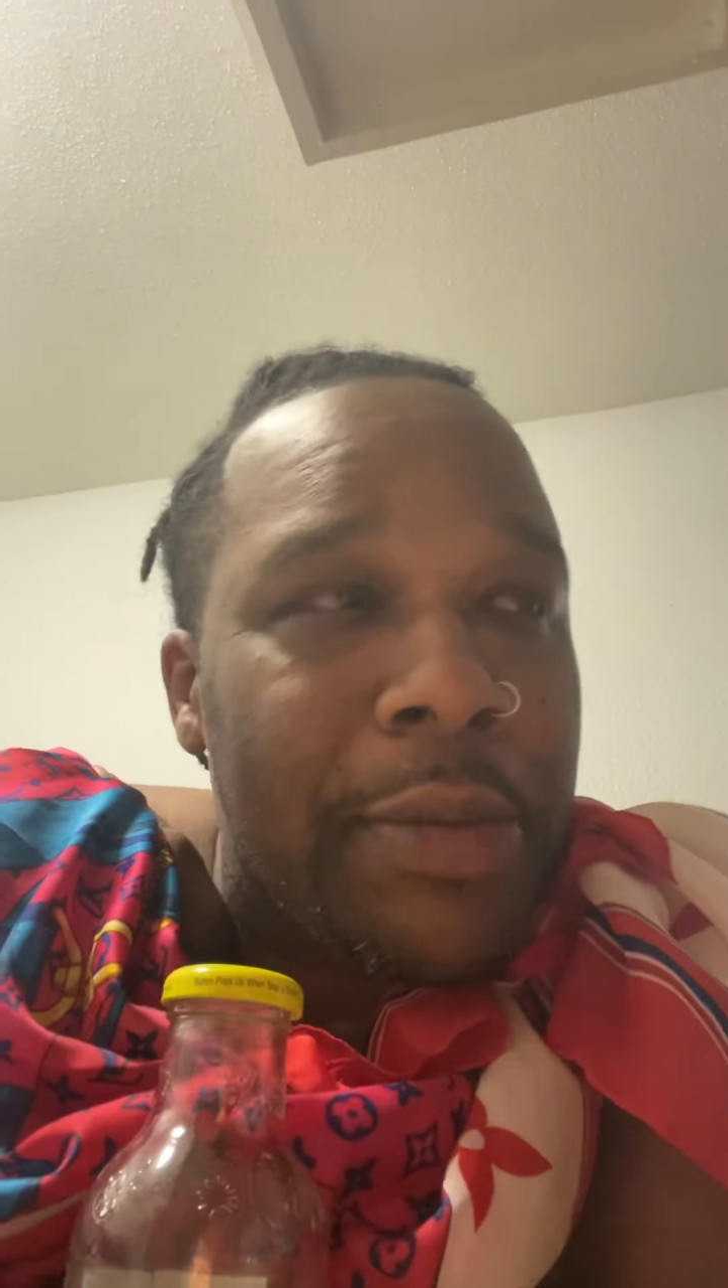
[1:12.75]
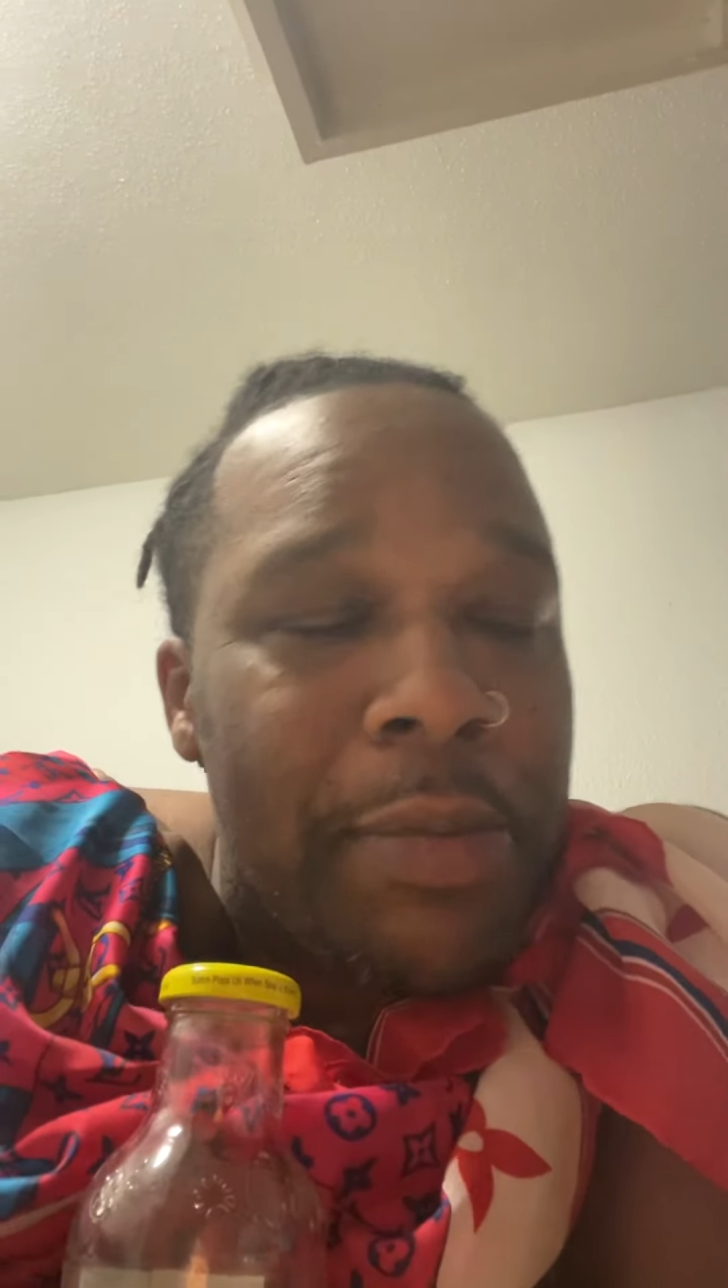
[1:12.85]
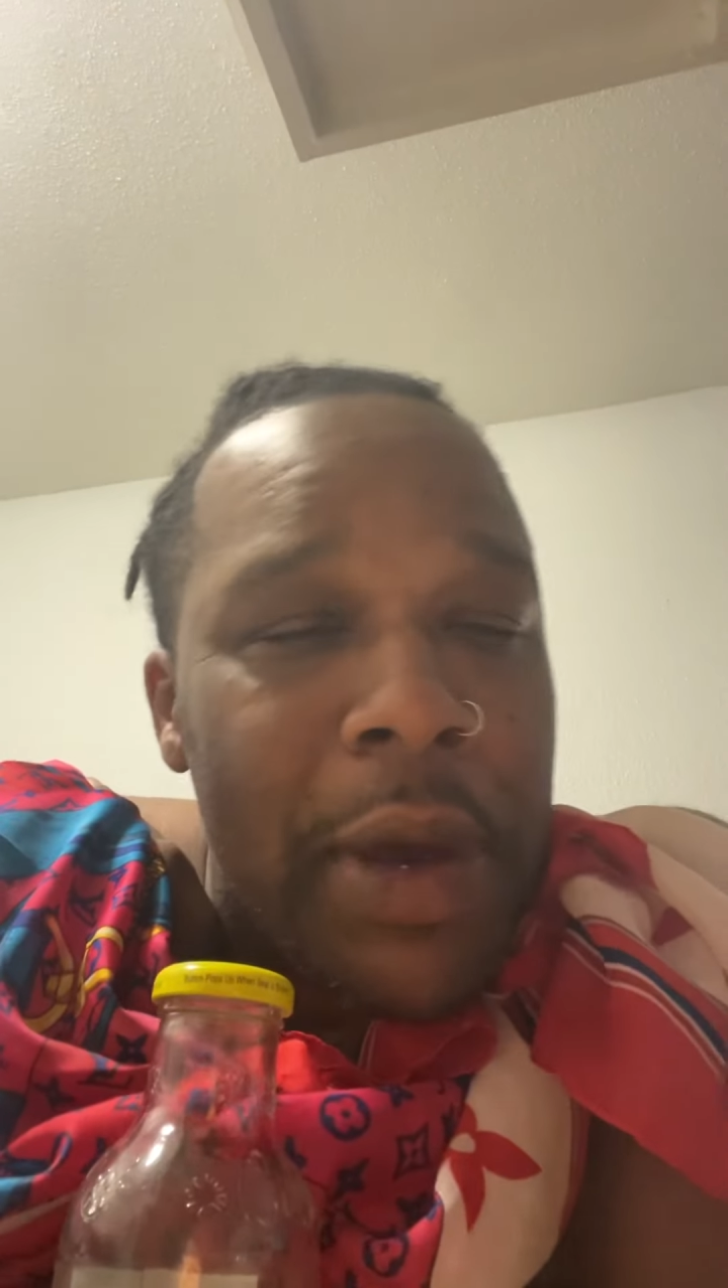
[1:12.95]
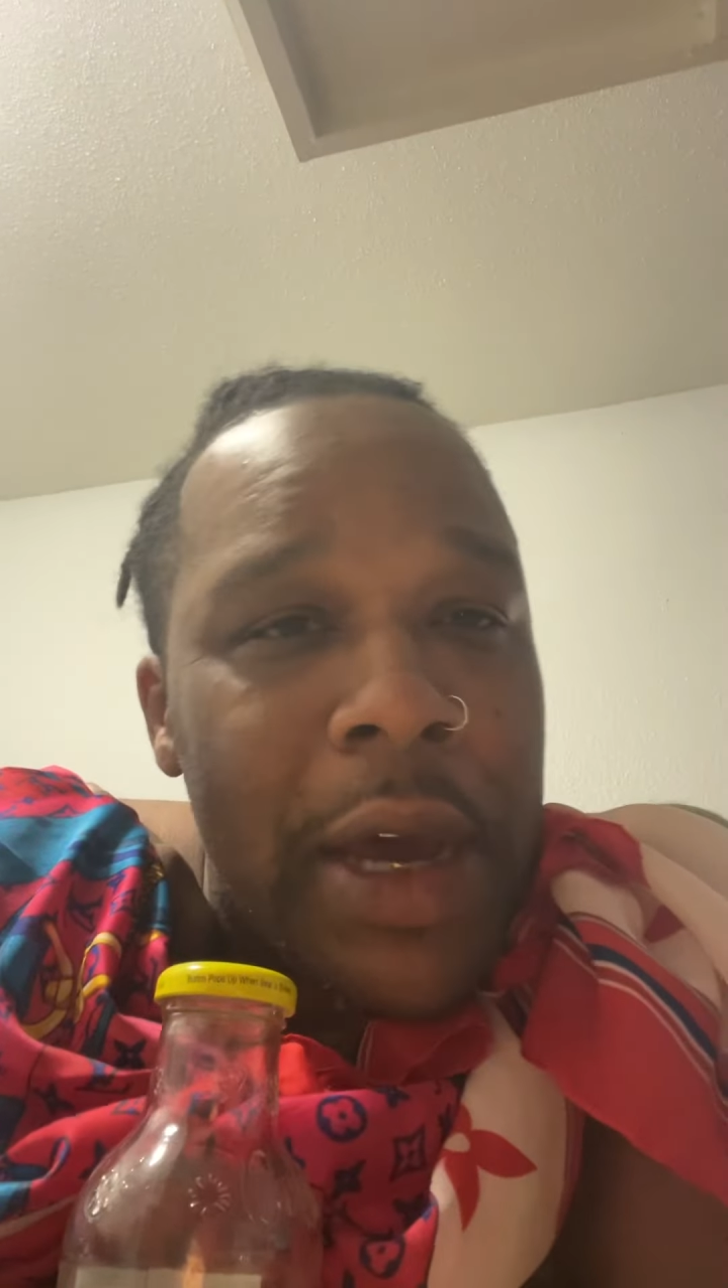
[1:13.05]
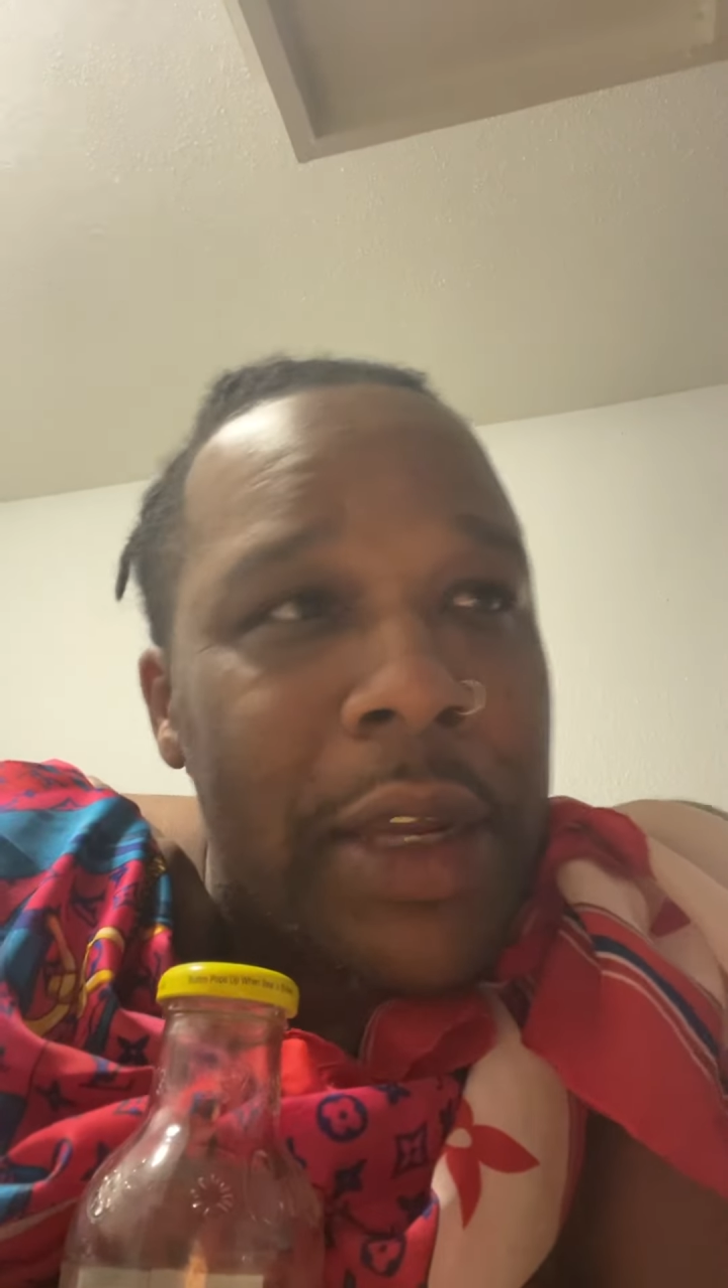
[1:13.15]

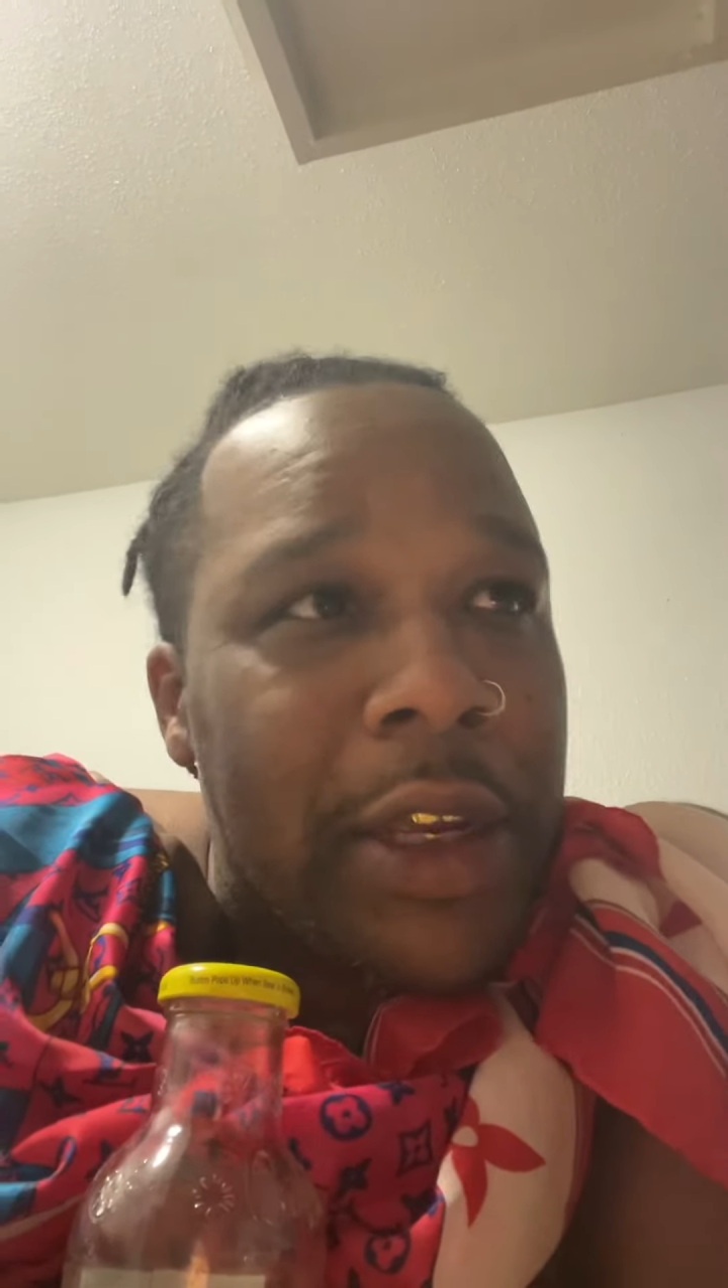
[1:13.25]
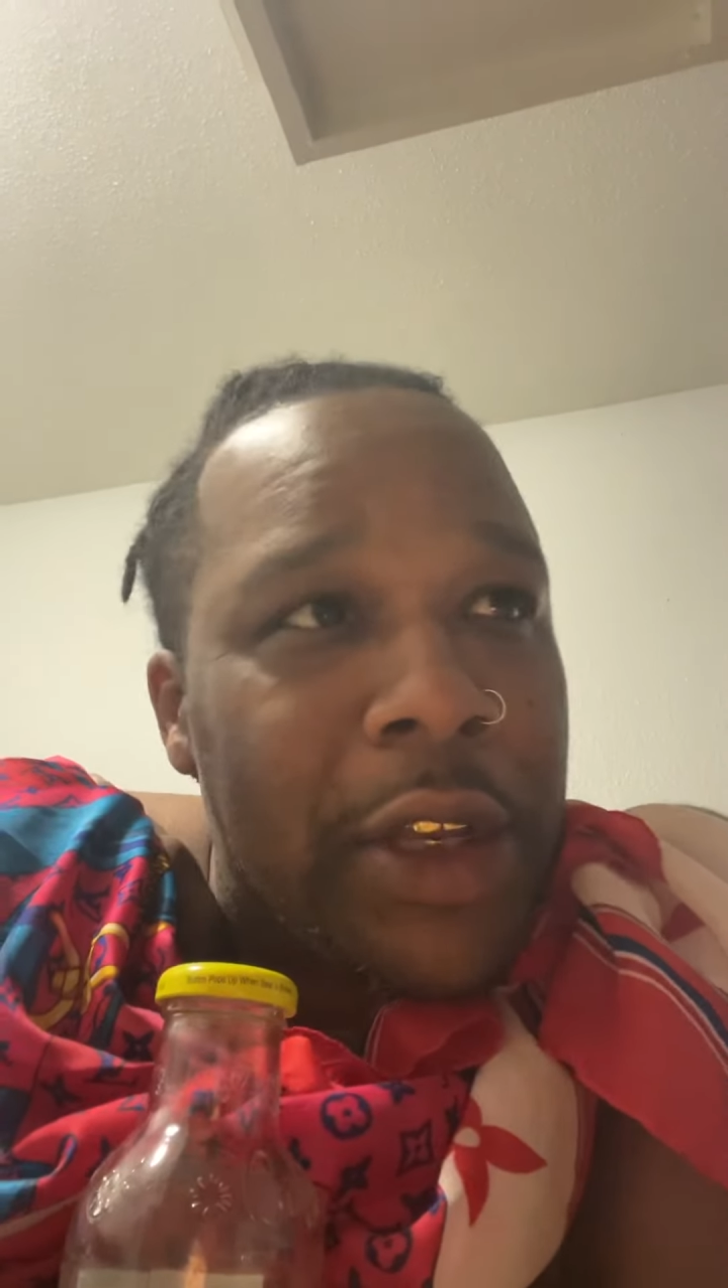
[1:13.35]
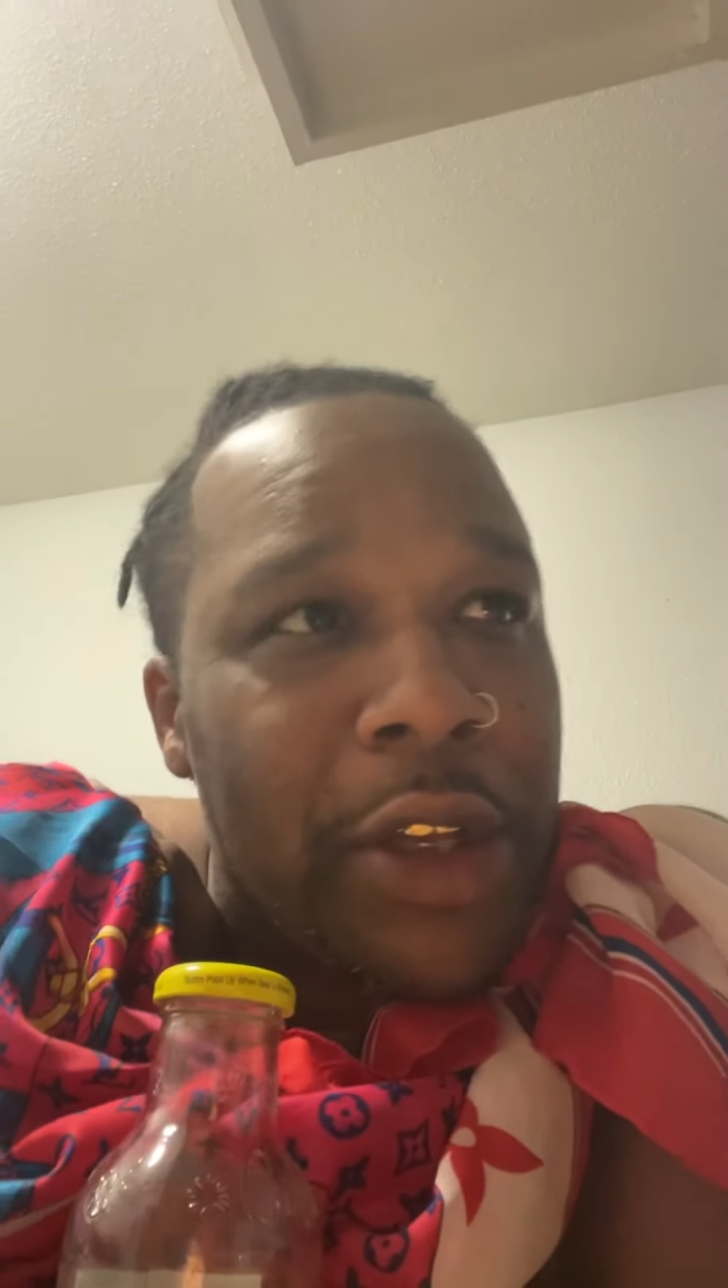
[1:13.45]
money,